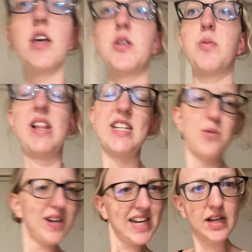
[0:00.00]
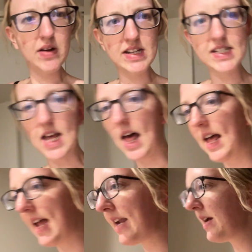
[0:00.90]
so we're like do we need to go
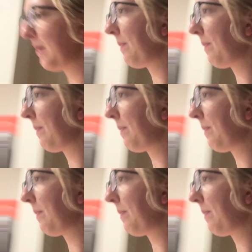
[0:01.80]
outside